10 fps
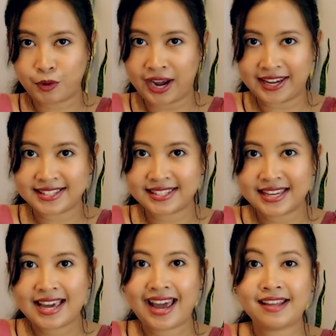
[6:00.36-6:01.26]
price.
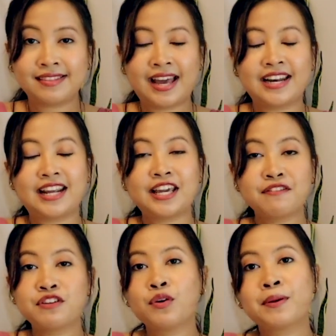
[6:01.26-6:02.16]
And then
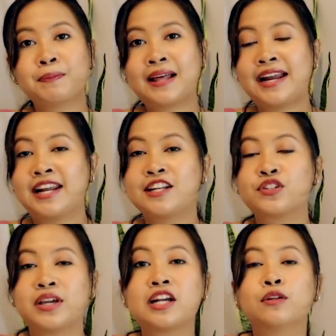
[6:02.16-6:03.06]
if you're planning
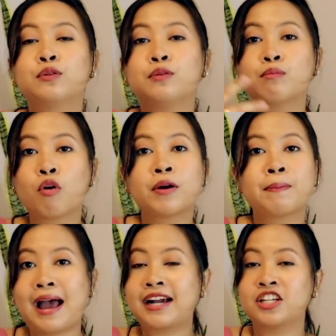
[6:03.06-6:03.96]
to include more
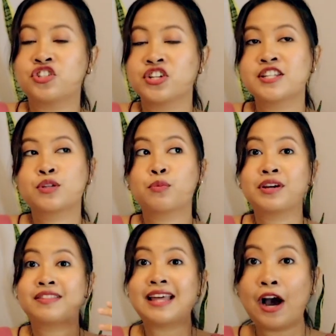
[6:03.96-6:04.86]
packages
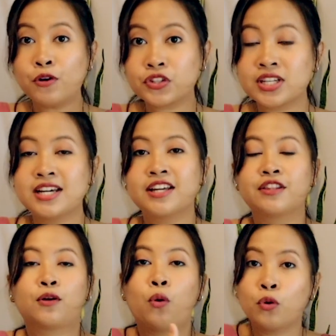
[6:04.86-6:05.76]
without
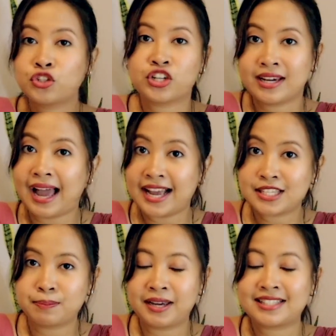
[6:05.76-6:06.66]
the coaching
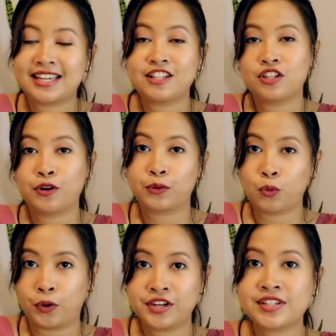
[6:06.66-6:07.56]
aspect in your
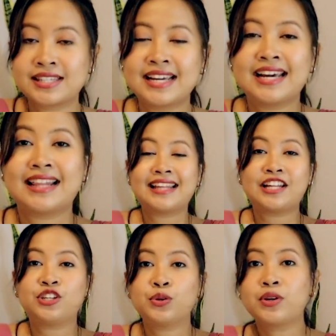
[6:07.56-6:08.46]
course,
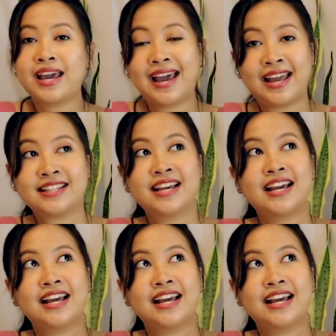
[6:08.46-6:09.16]
then you can